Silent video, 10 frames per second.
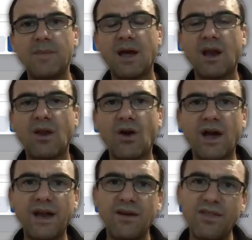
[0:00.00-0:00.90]

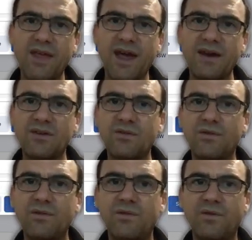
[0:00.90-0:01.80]
align that
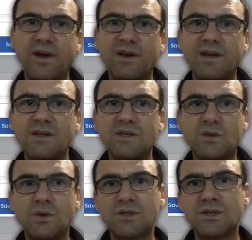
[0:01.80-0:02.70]
funding
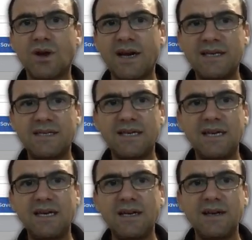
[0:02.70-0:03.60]
source ID